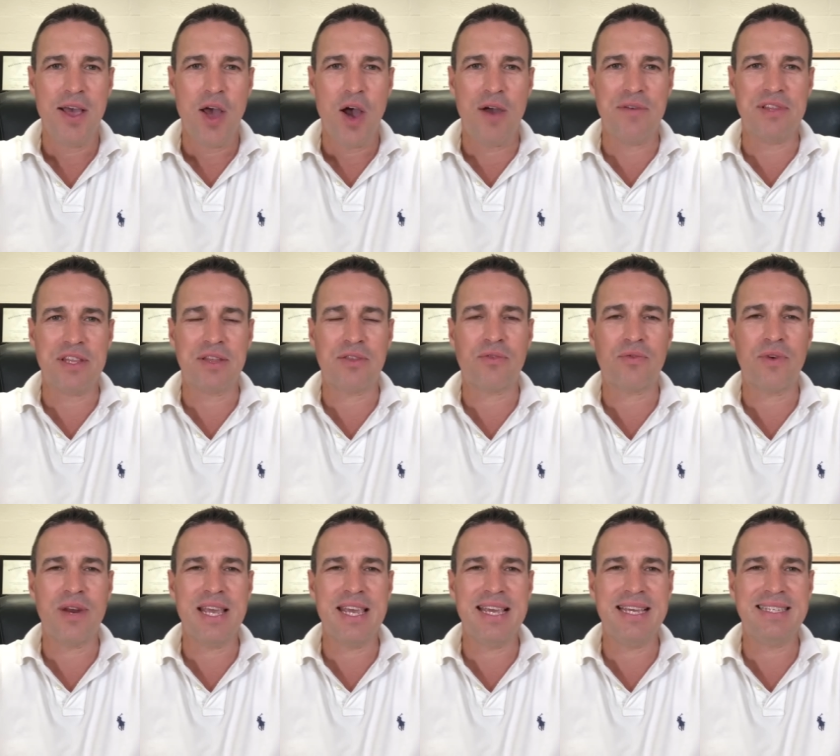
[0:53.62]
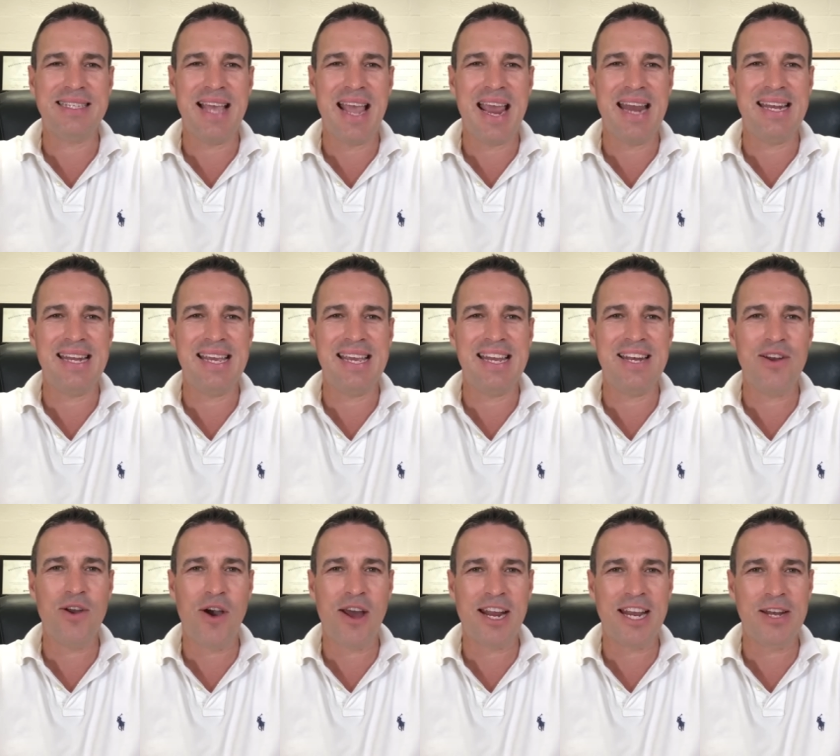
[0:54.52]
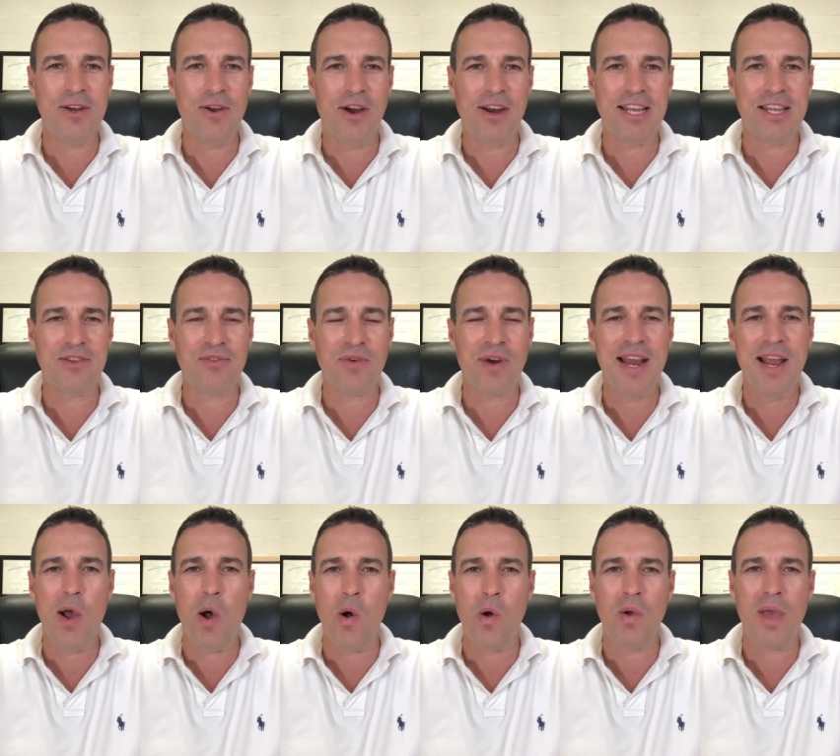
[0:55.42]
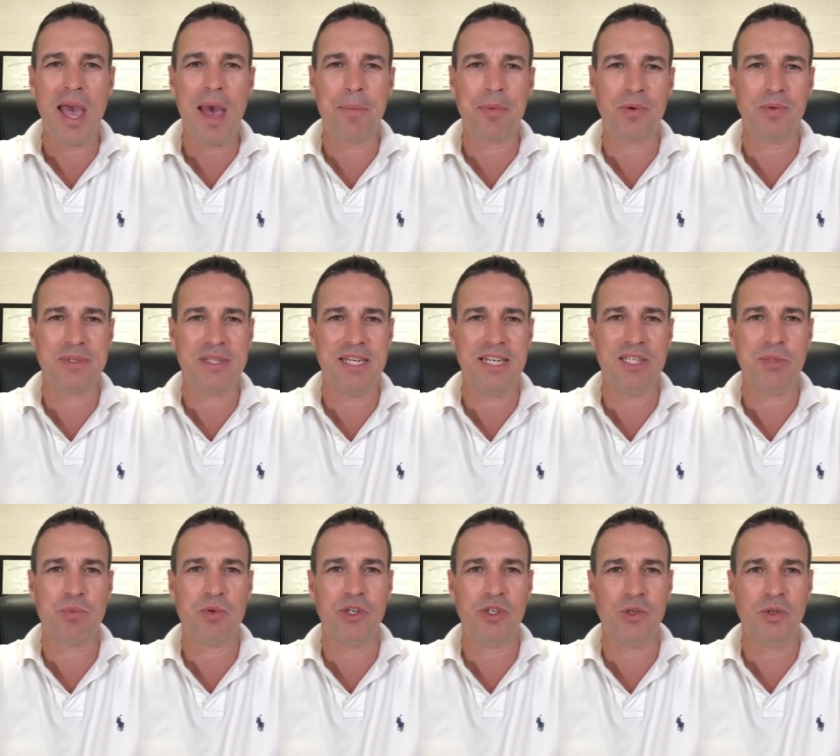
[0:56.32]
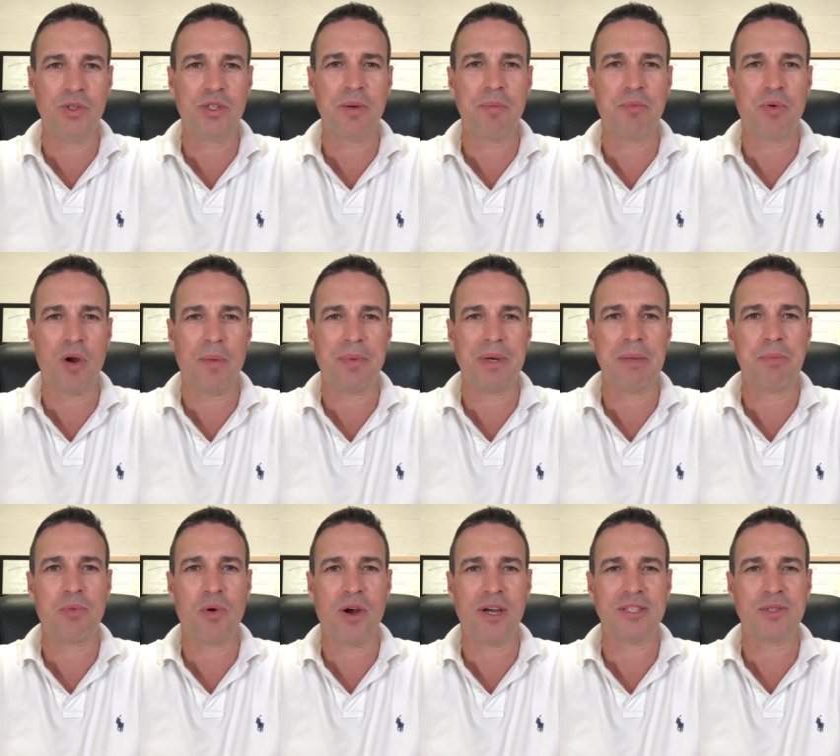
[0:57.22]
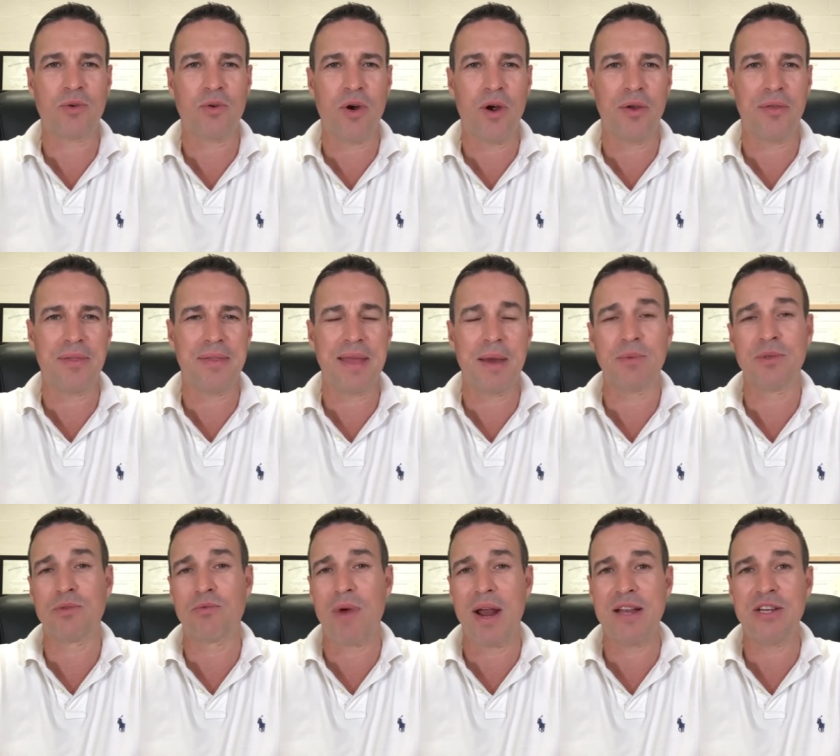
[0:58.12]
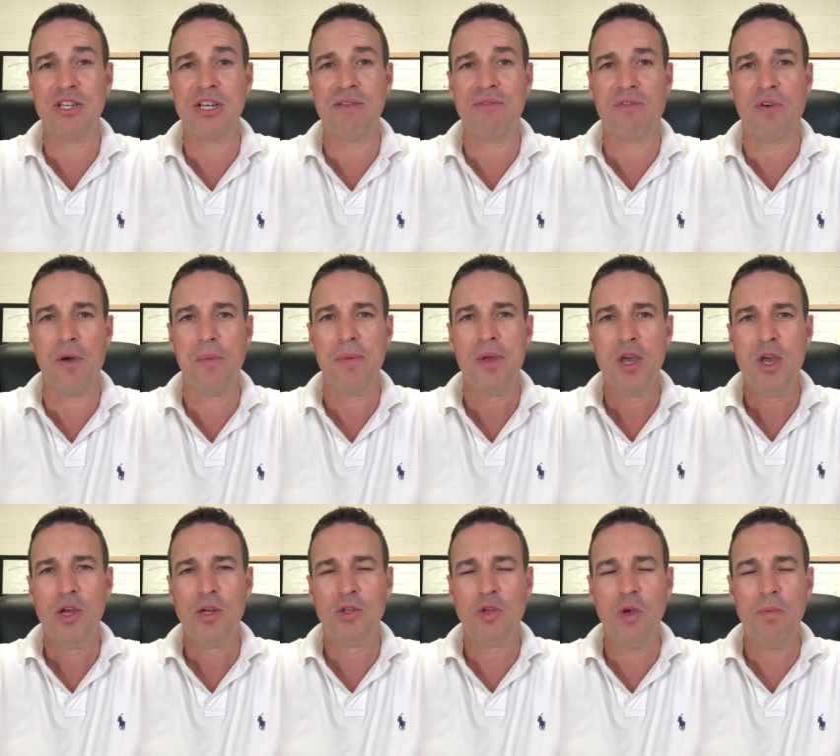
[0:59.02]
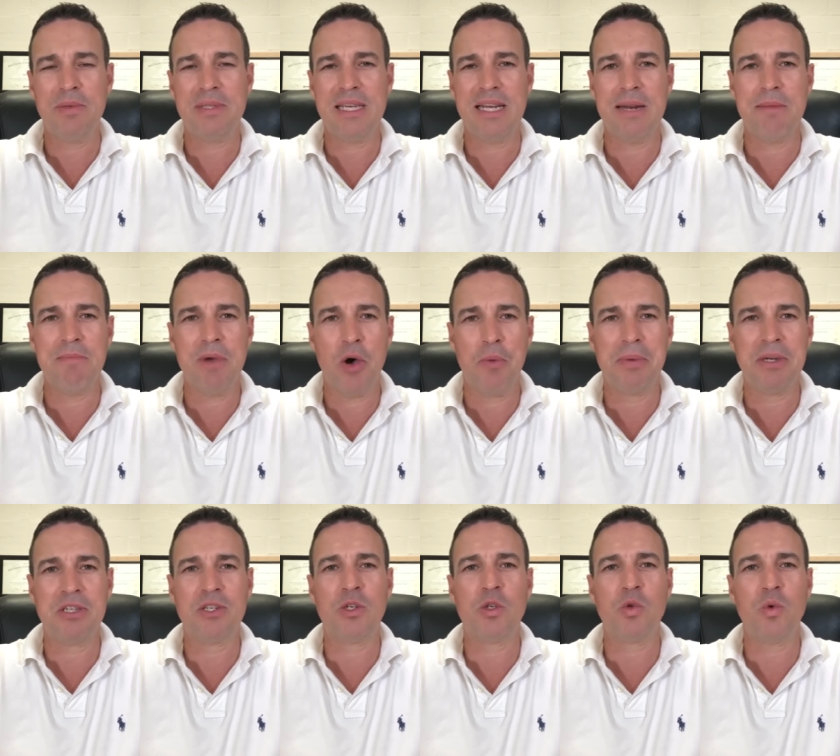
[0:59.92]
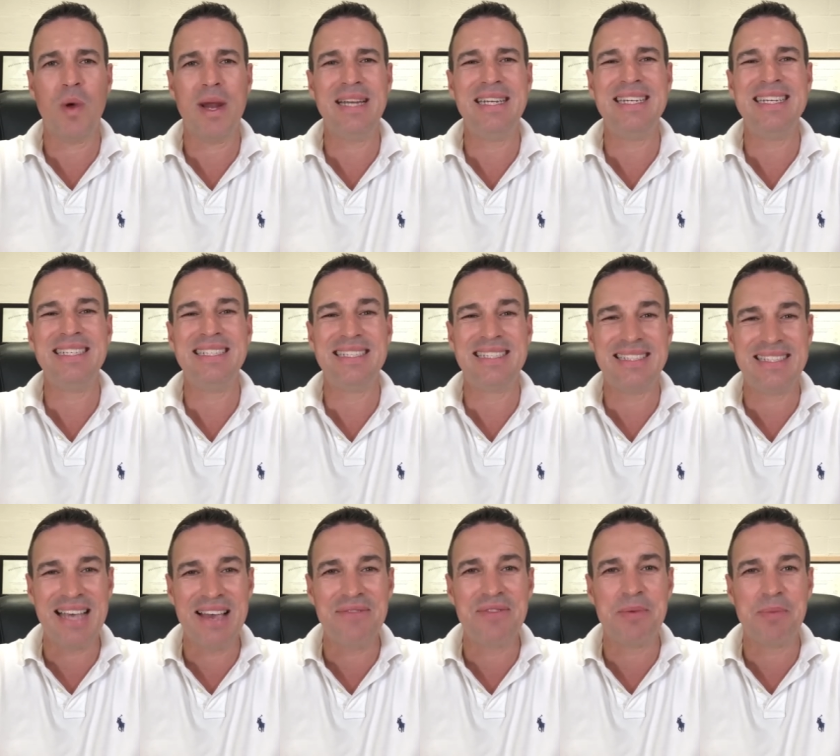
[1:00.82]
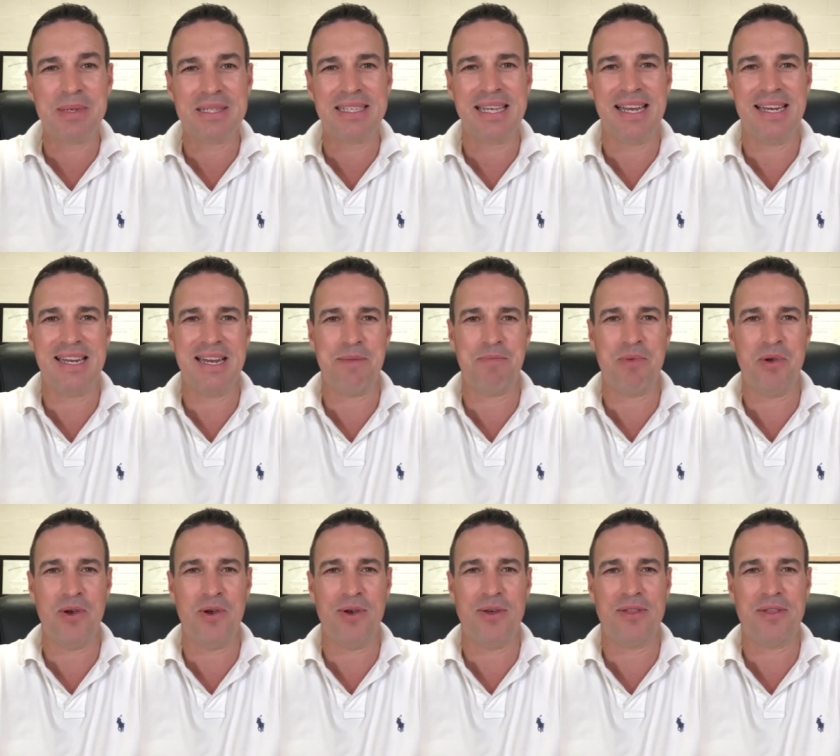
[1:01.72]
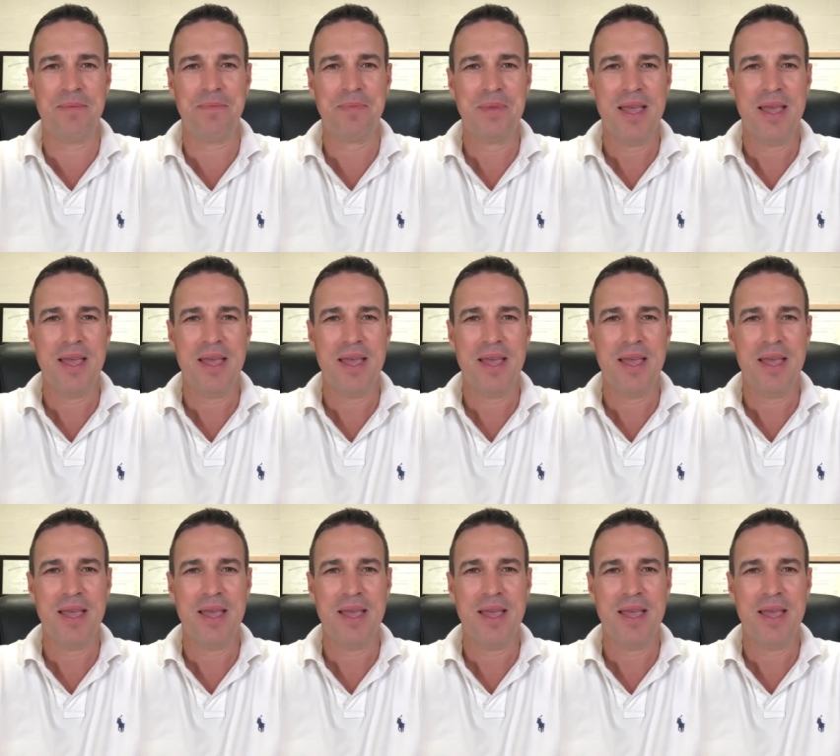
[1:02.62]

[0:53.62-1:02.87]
Over the 3 years ending in 1993, all capital cities produced property price growth, and that was ranging from 2% in Melbourne to 27% in Perth.